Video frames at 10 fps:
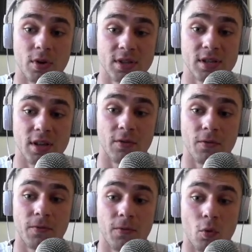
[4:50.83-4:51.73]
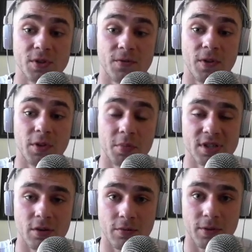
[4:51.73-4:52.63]
We can see that almost
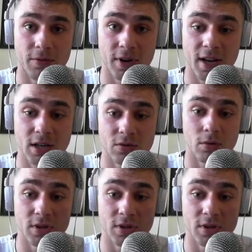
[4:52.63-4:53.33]
50% of their free cash flow